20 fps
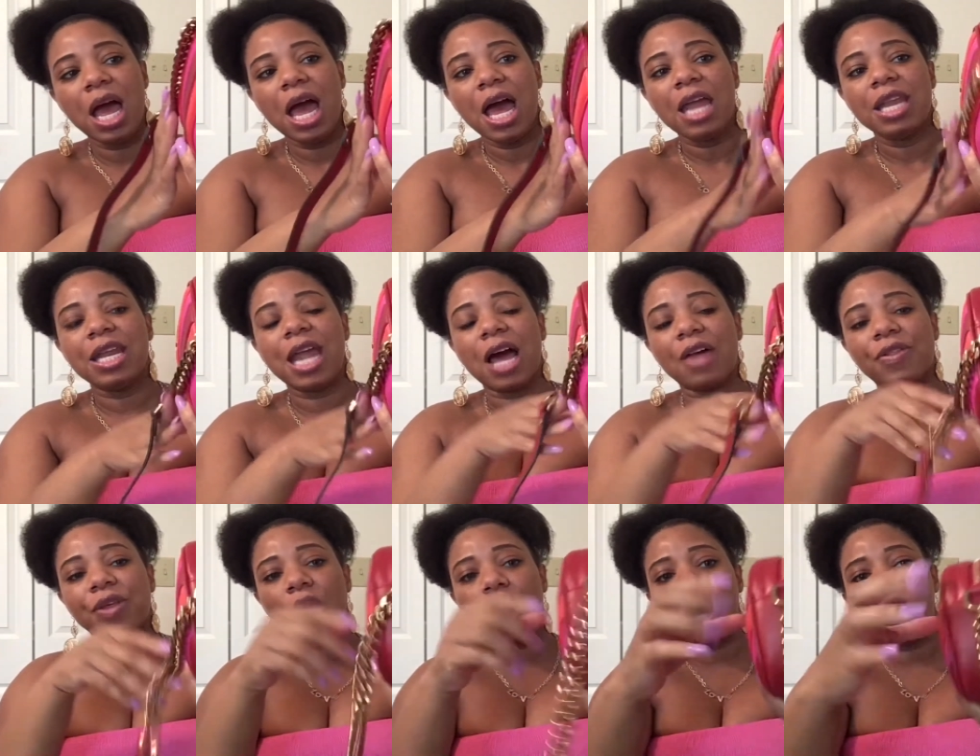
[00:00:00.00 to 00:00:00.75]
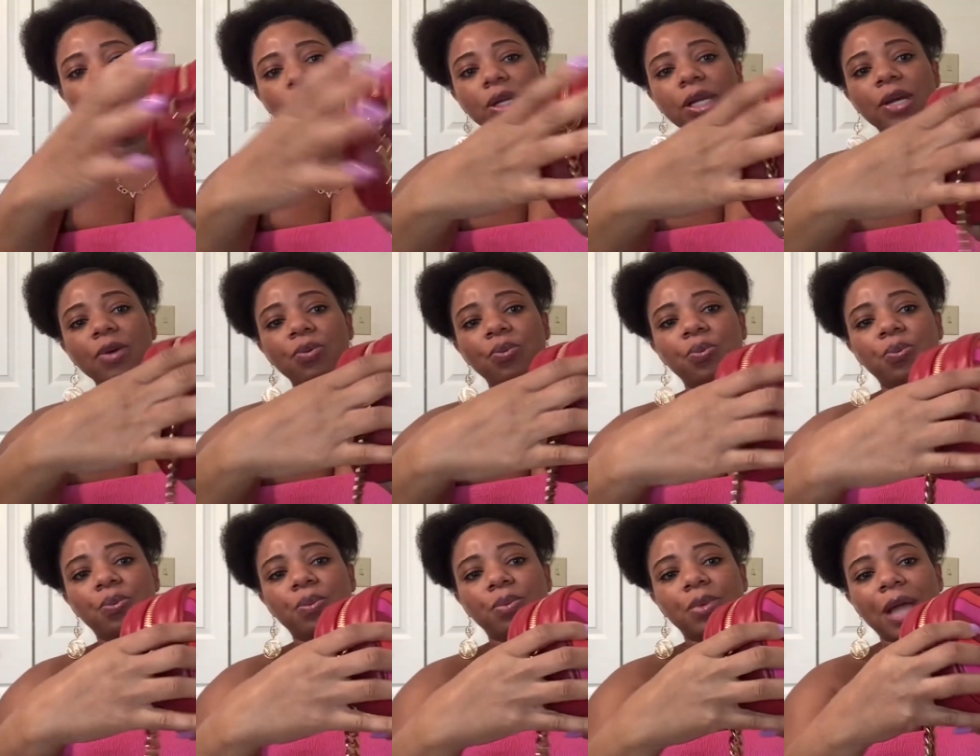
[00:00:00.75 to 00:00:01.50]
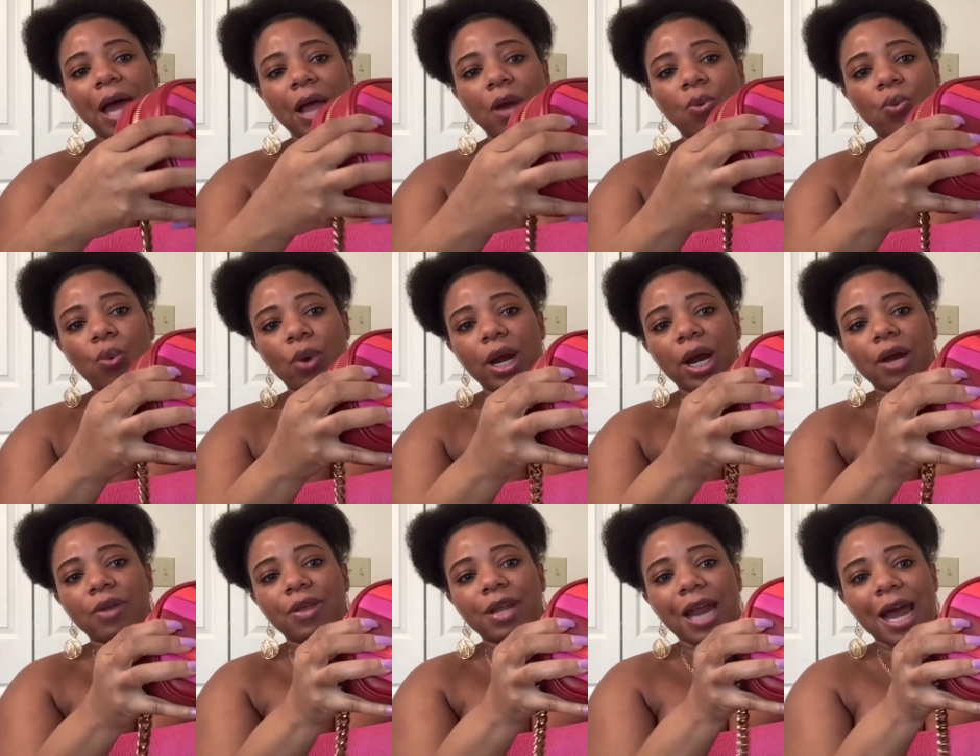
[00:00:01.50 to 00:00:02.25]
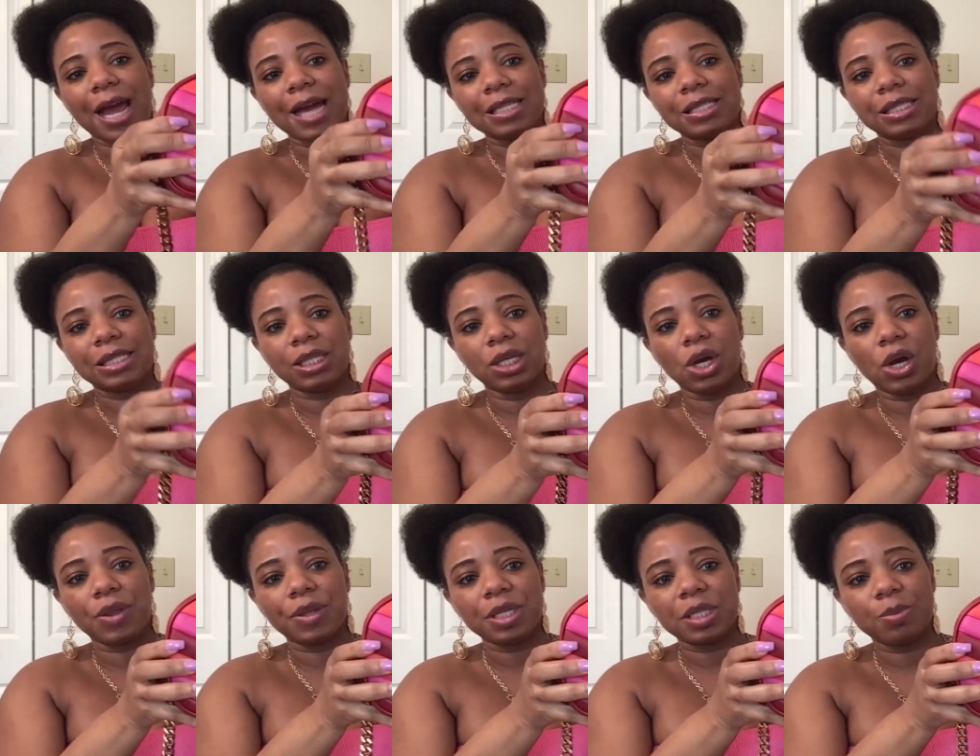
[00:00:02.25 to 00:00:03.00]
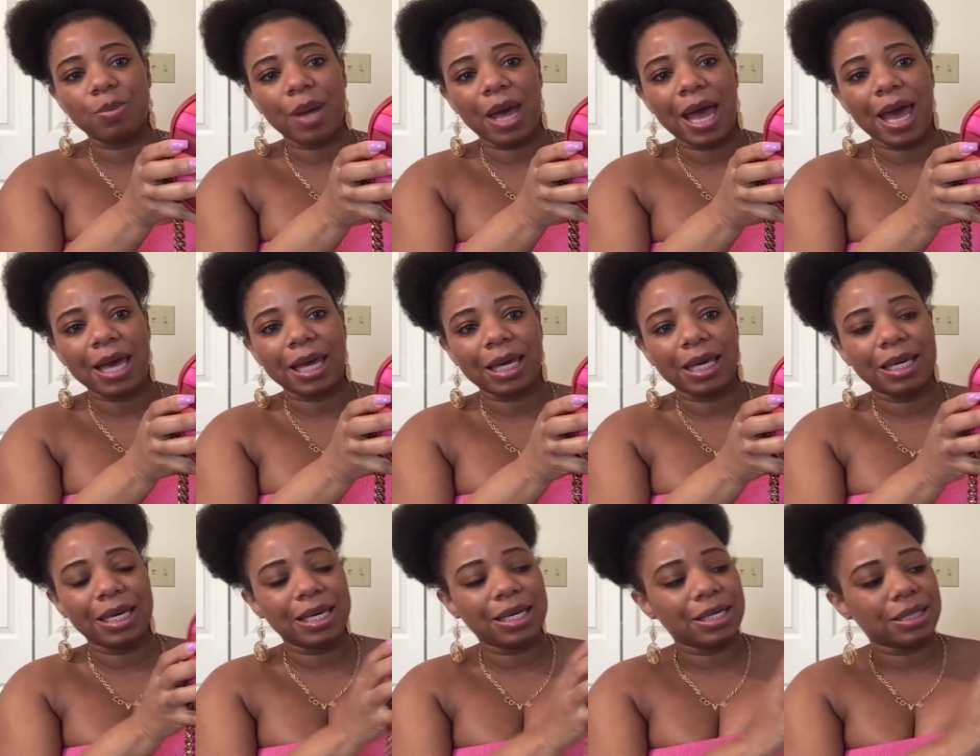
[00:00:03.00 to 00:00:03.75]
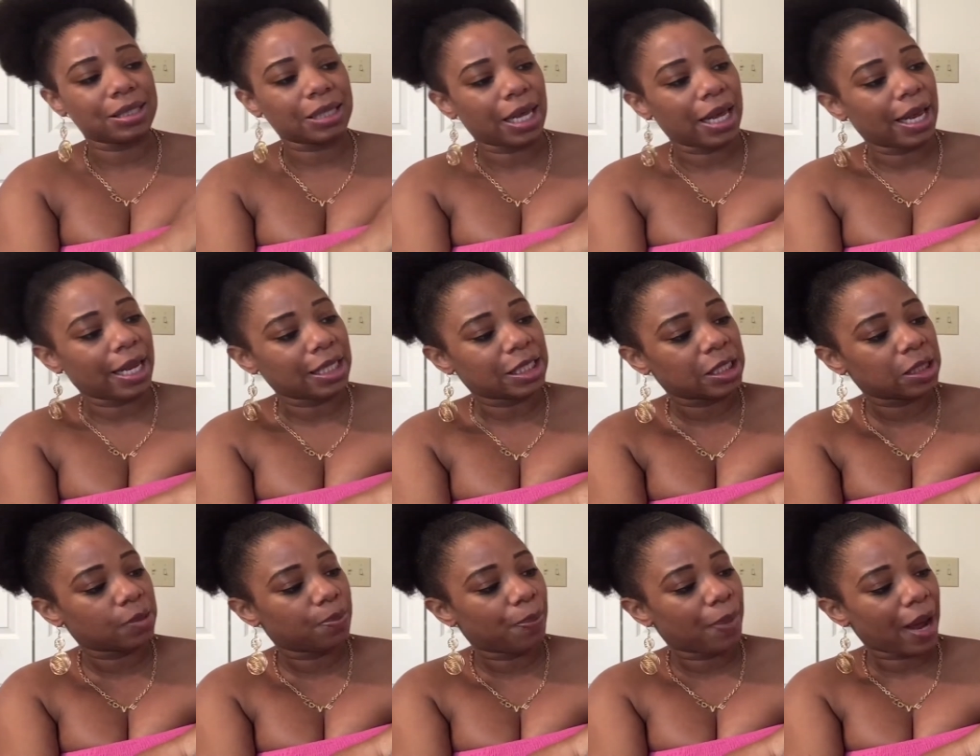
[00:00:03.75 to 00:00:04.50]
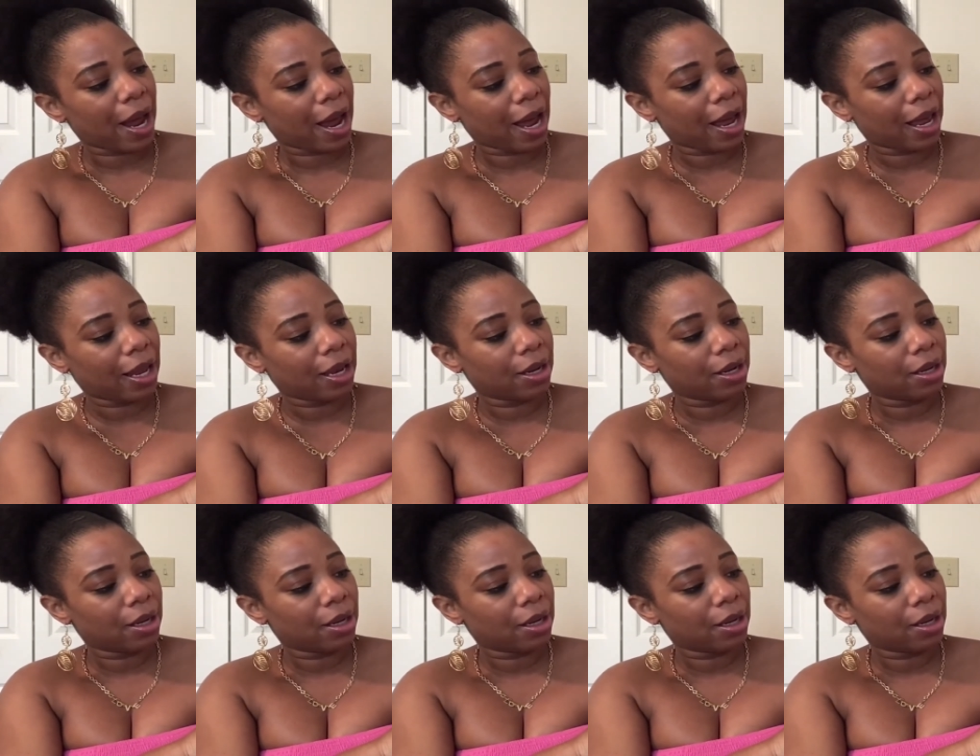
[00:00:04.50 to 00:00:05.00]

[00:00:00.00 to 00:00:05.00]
Now the only like wear that I see on this bag is a spot.